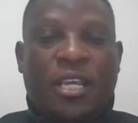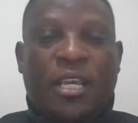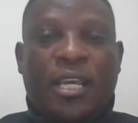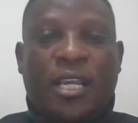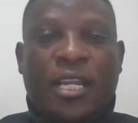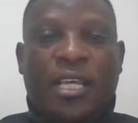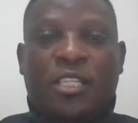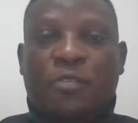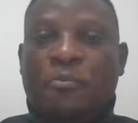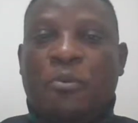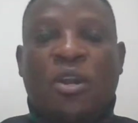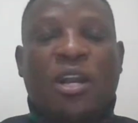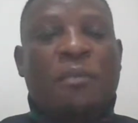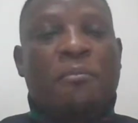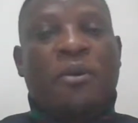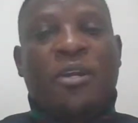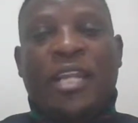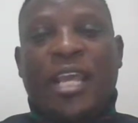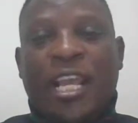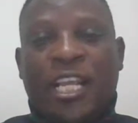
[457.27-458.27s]
And I spoke
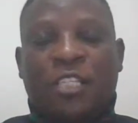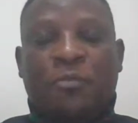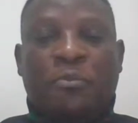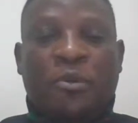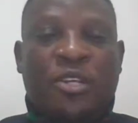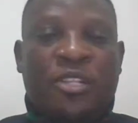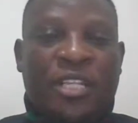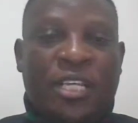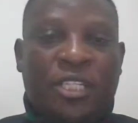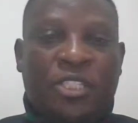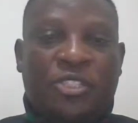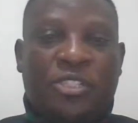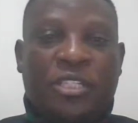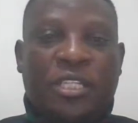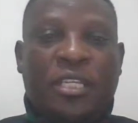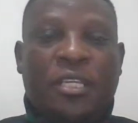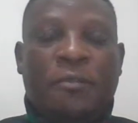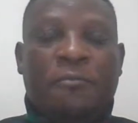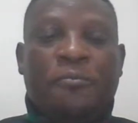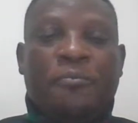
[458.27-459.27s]
about
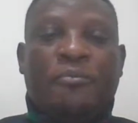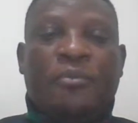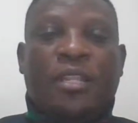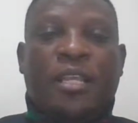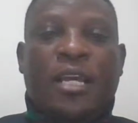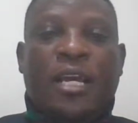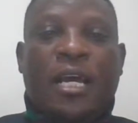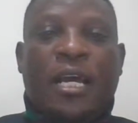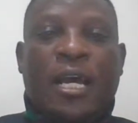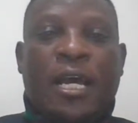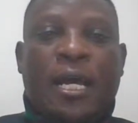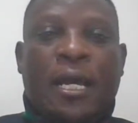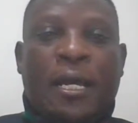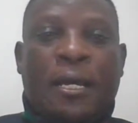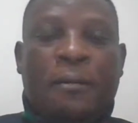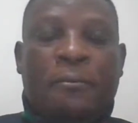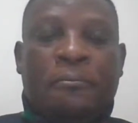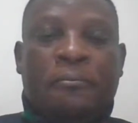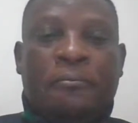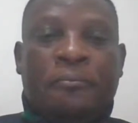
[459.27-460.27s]
explanatory
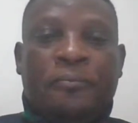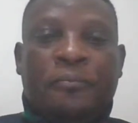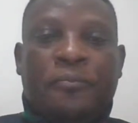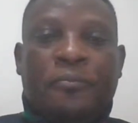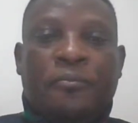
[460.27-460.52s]
um,